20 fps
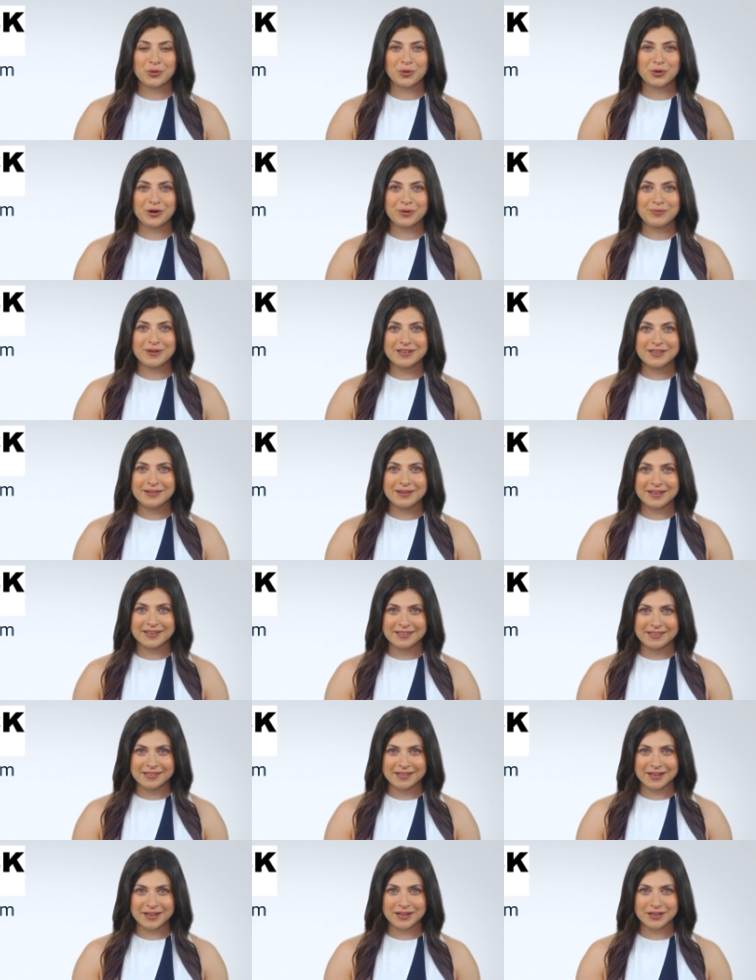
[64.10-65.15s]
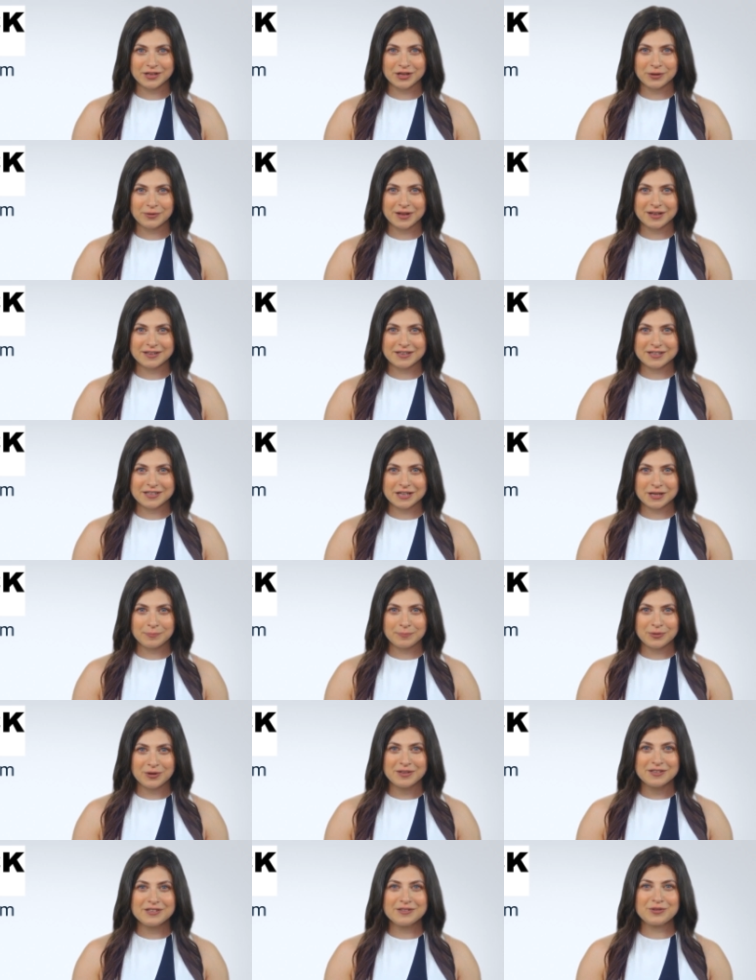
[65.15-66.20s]
own a business, you need to keep
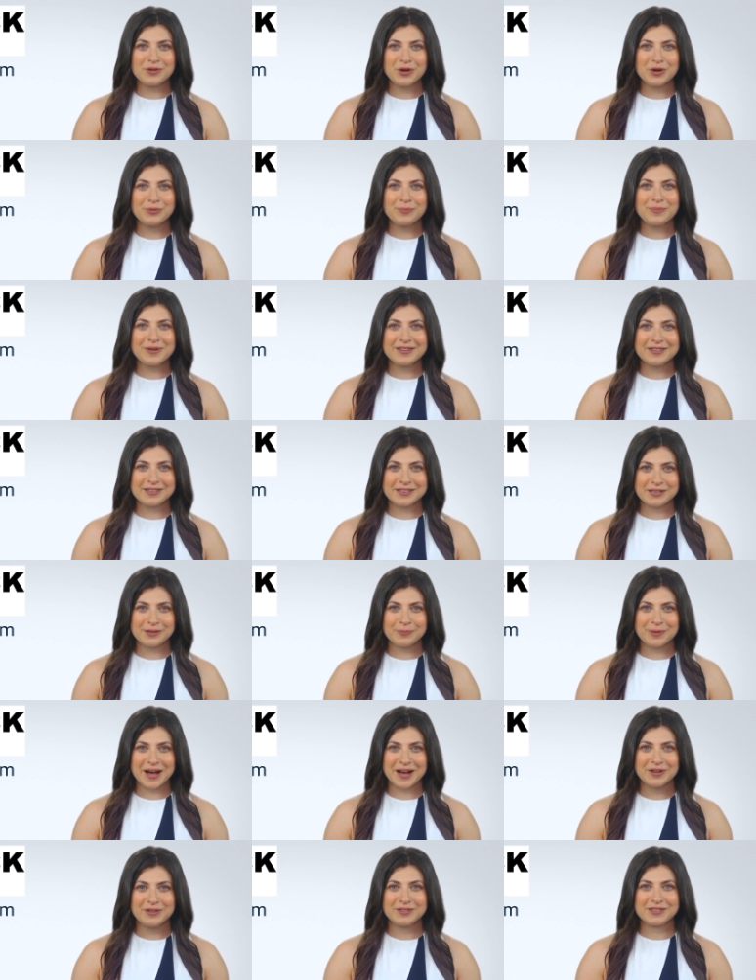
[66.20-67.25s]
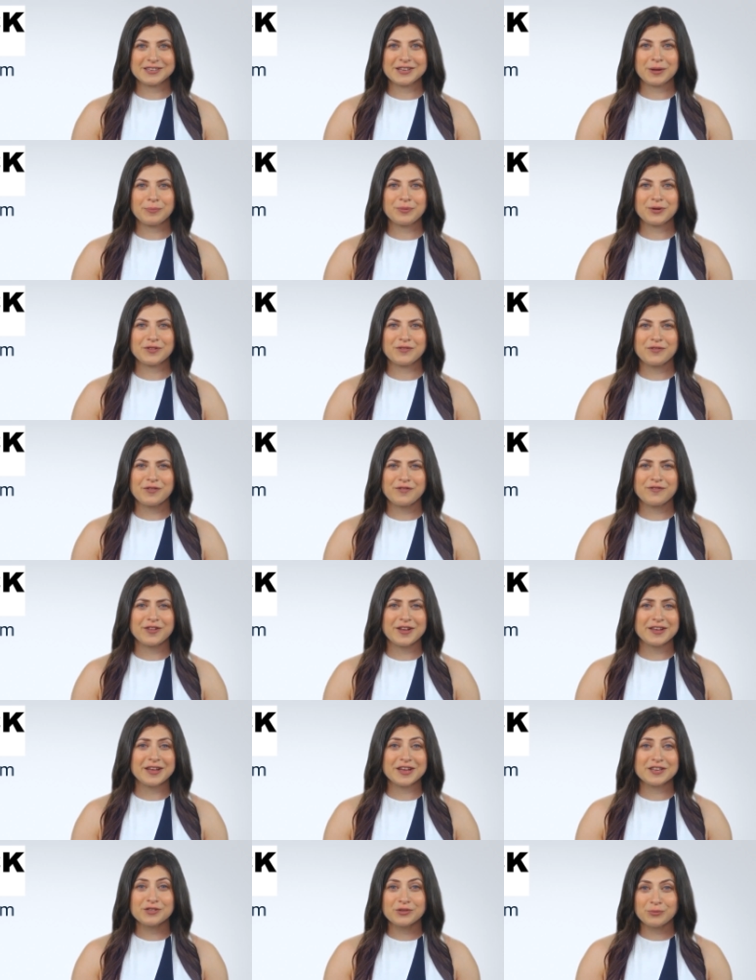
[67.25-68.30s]
personal and business matters separate for
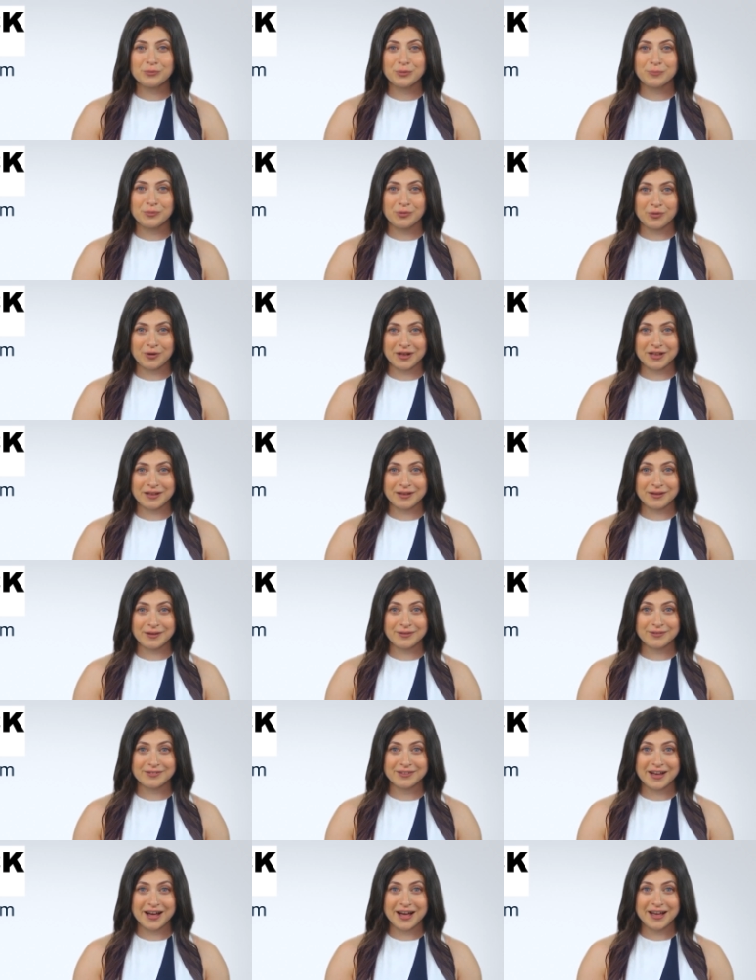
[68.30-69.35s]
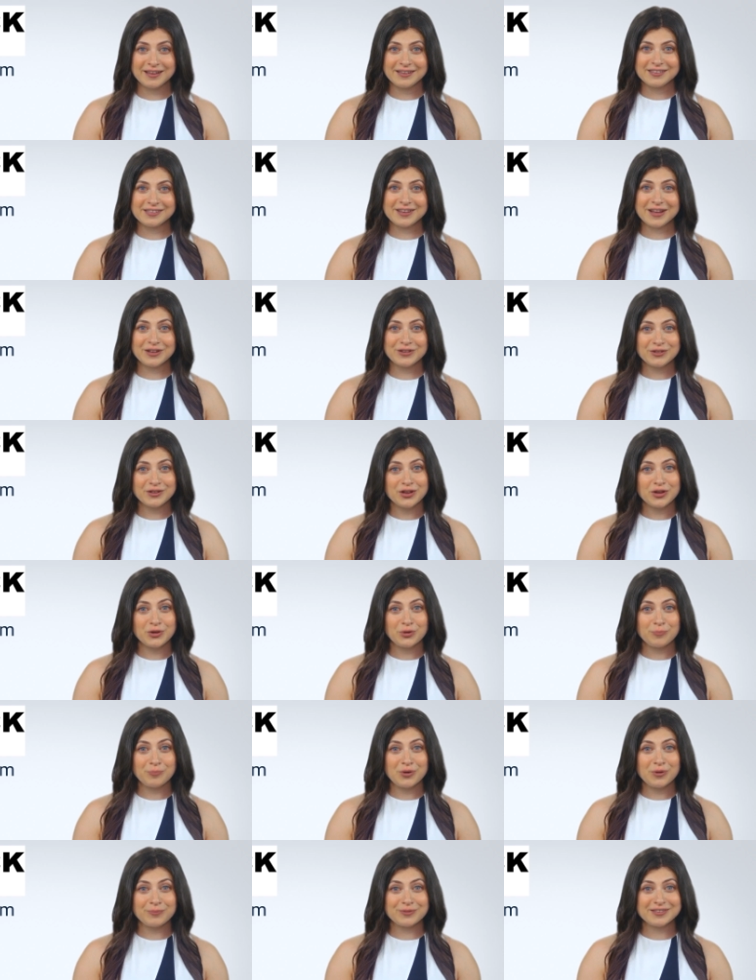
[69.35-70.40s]
financial reporting, tax, and
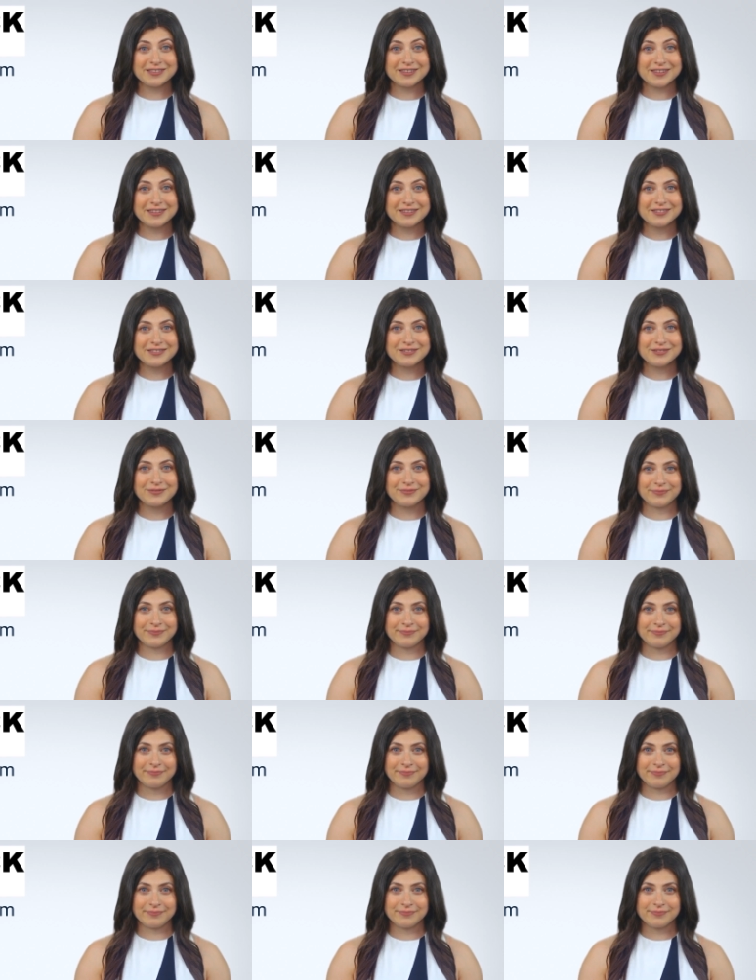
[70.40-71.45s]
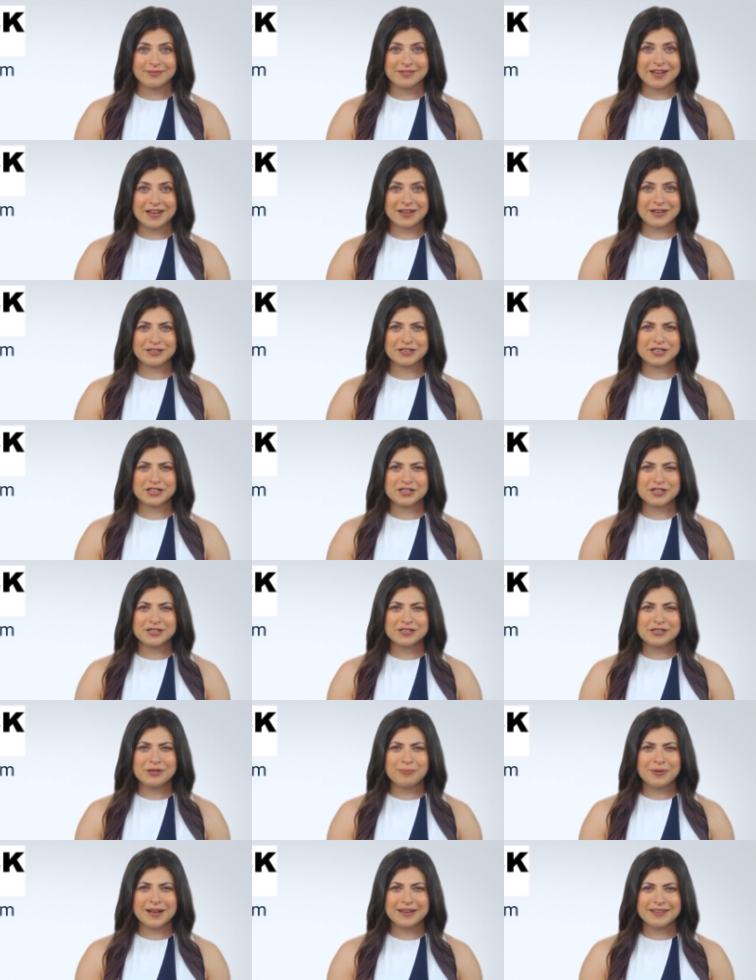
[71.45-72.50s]
legal purposes. In addition
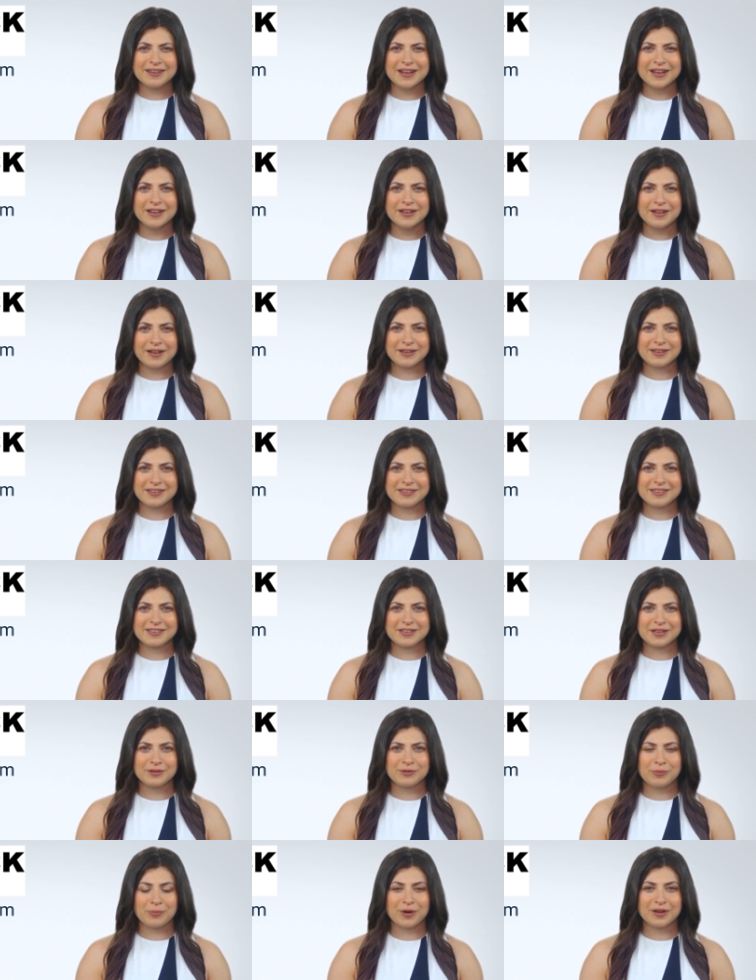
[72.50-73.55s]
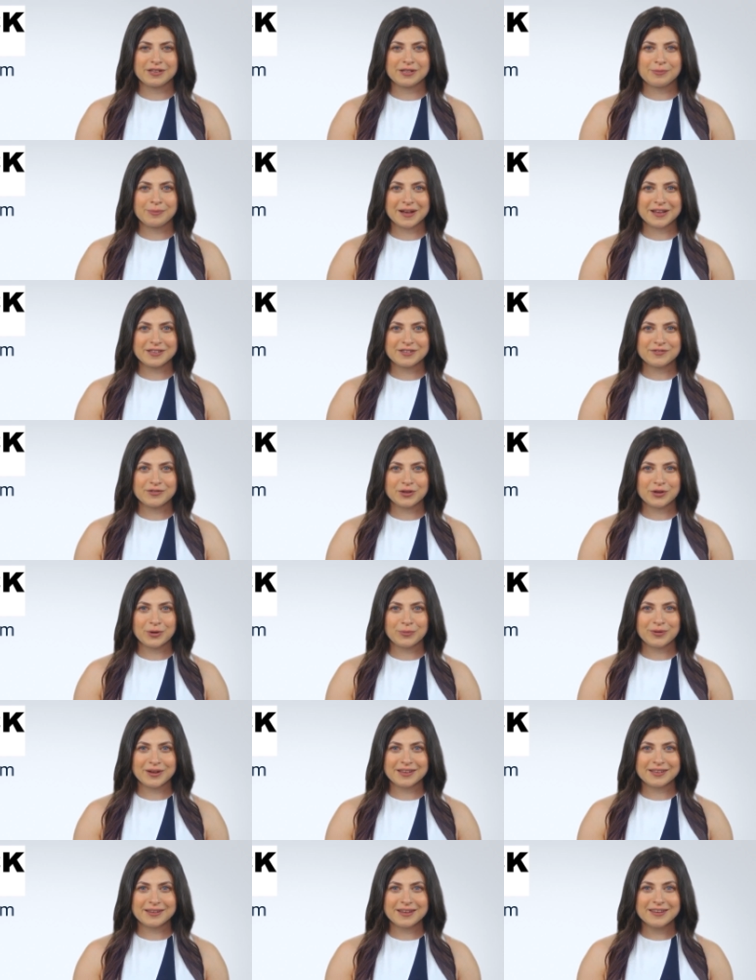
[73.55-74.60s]
to maintaining a distinct workspace for your
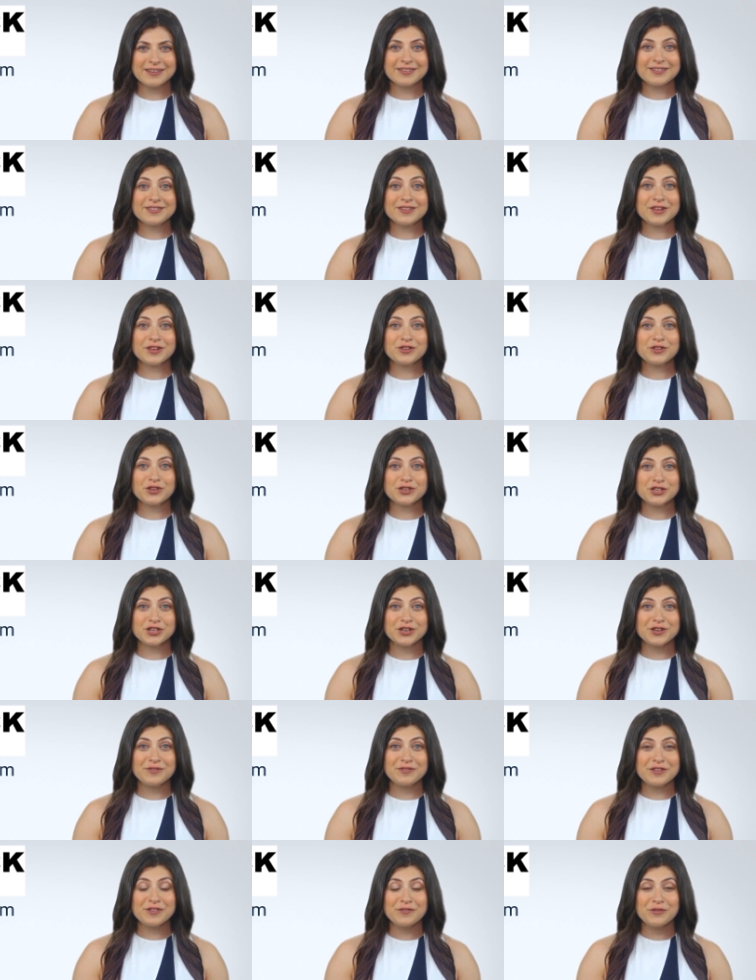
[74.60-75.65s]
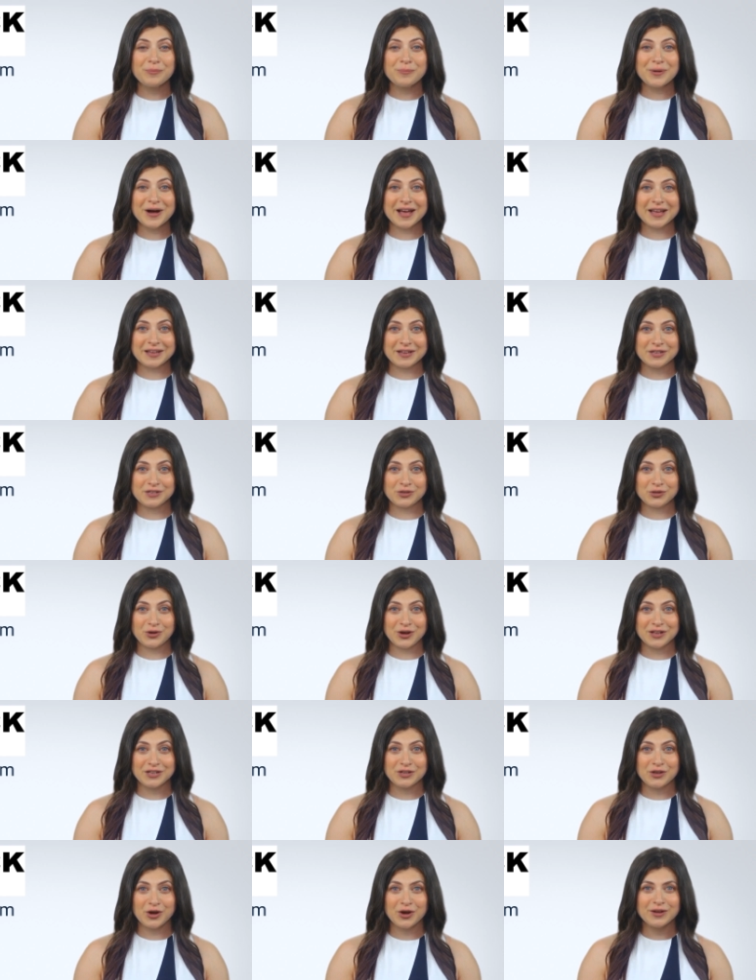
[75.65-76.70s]
business, you should have different bank and
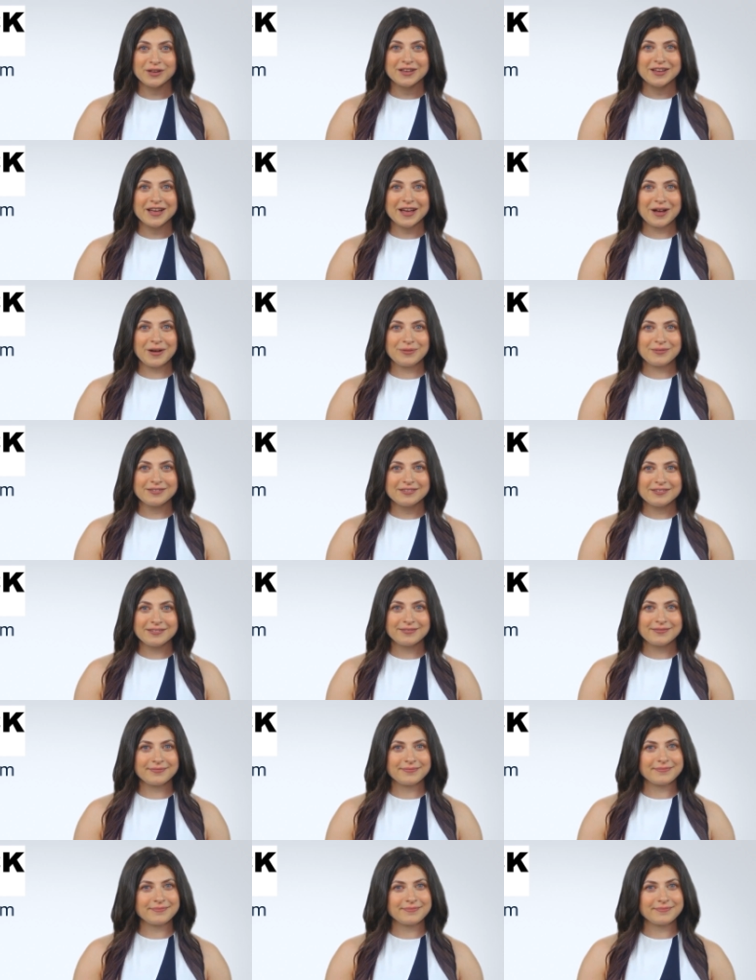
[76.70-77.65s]
credit card accounts.